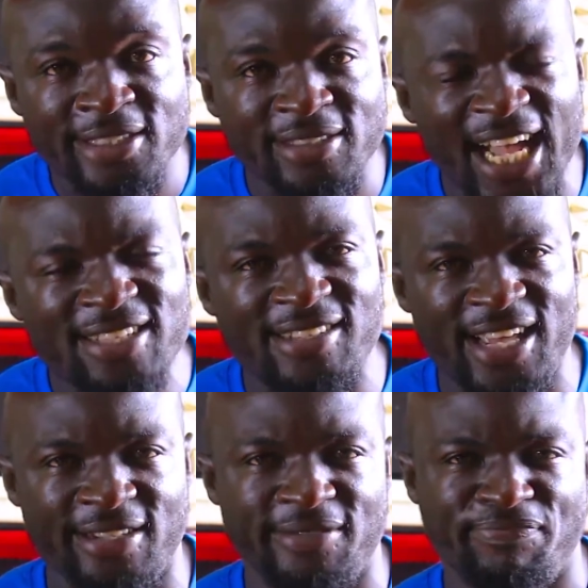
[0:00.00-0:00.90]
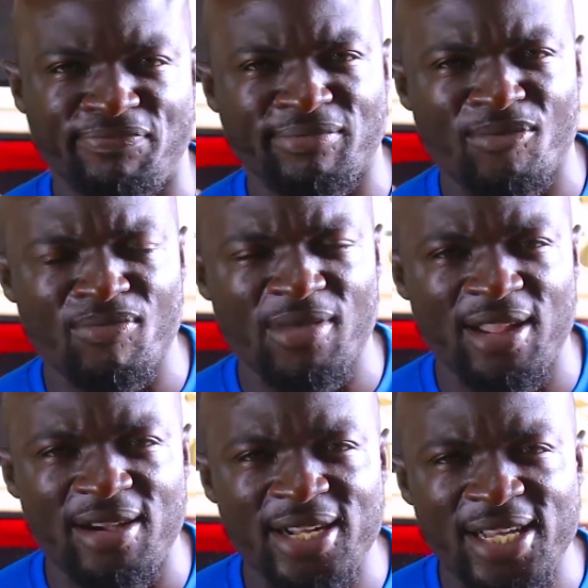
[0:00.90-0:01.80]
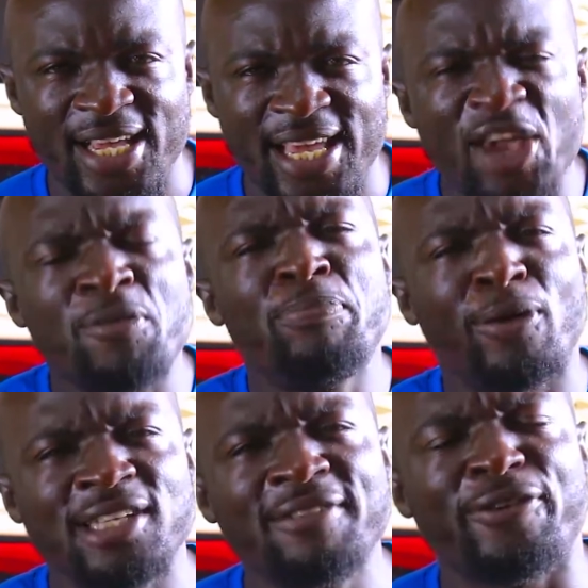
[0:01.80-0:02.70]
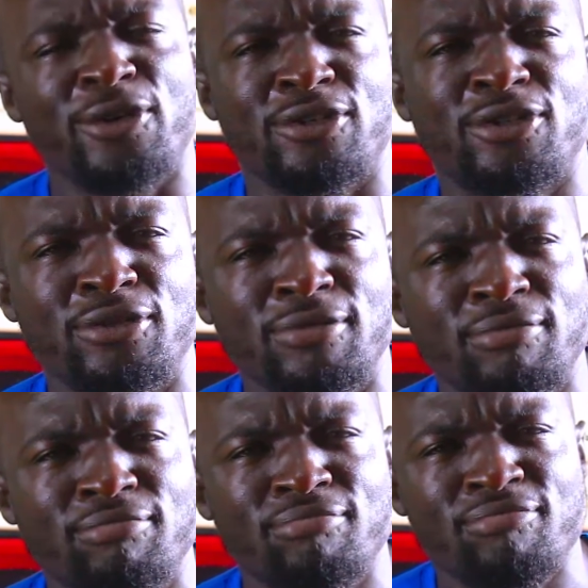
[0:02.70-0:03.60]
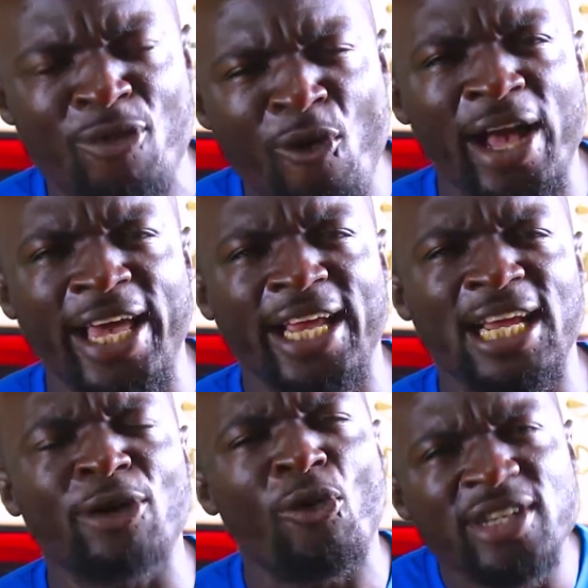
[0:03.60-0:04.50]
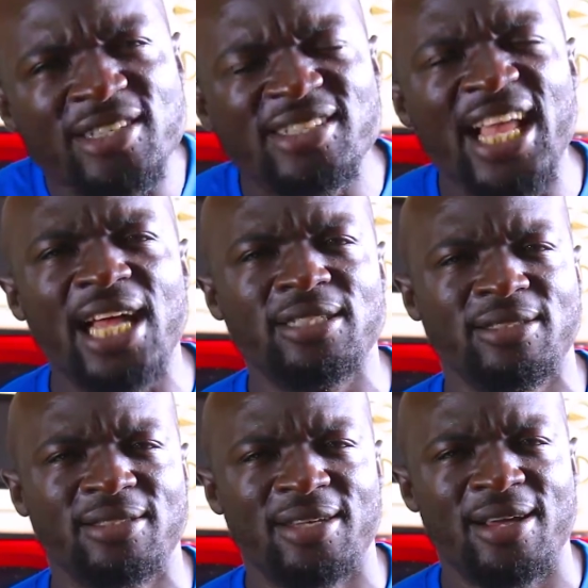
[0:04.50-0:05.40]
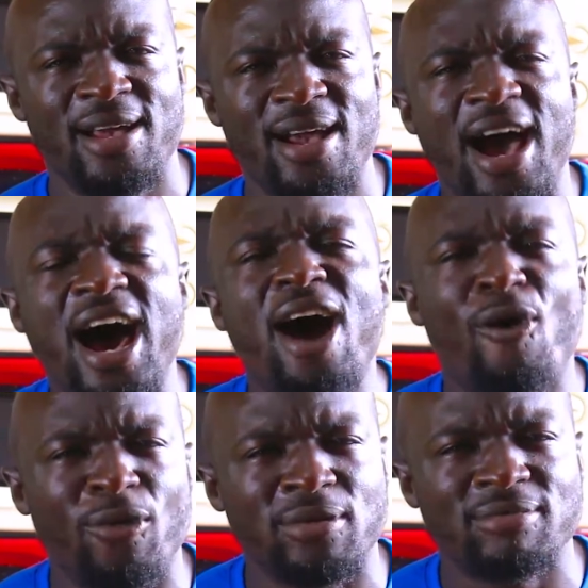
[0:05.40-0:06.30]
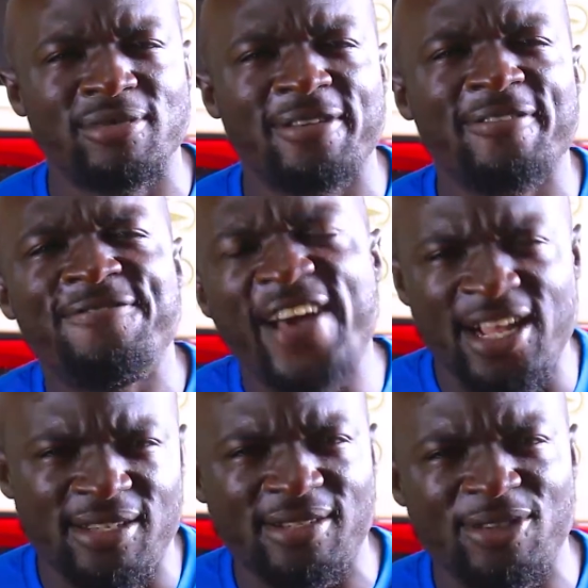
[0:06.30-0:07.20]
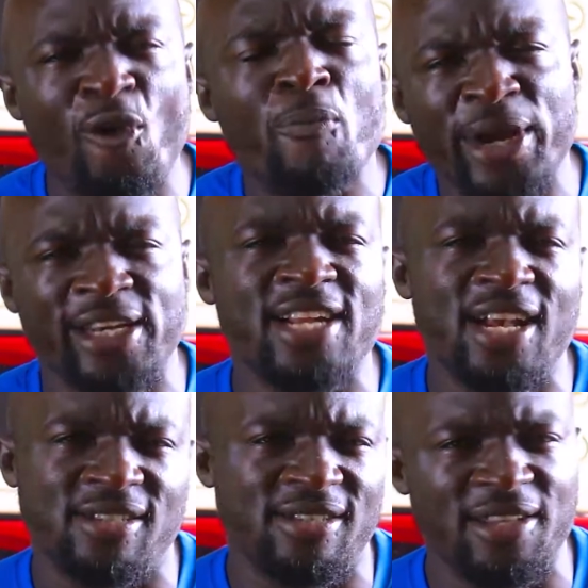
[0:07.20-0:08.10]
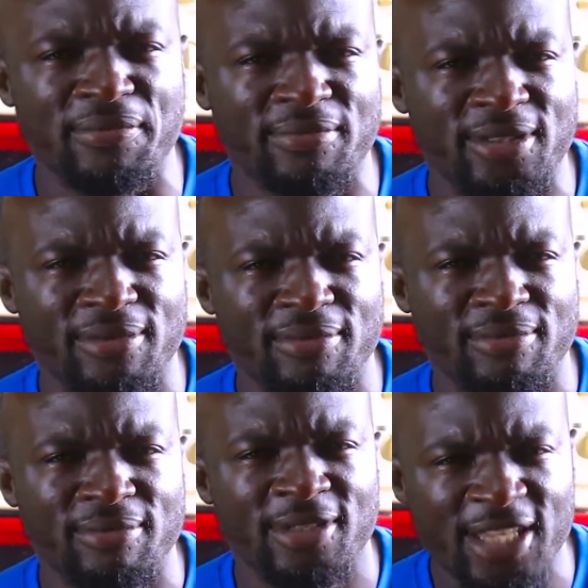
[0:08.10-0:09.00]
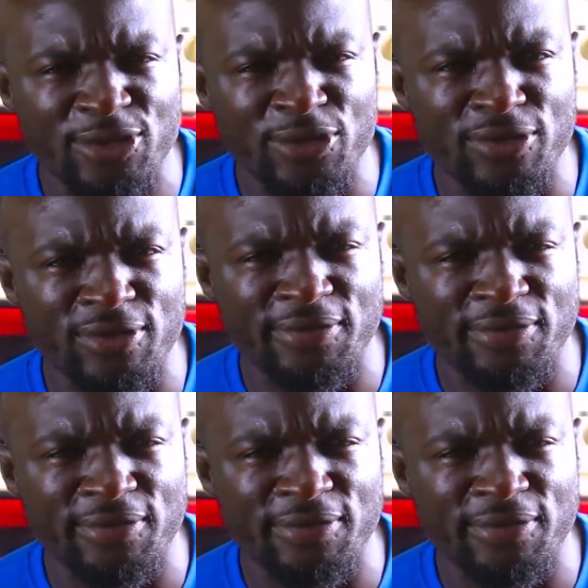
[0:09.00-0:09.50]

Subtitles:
That said, it's important for us to go ahead and understand how fats operate in our system. Stay tuned.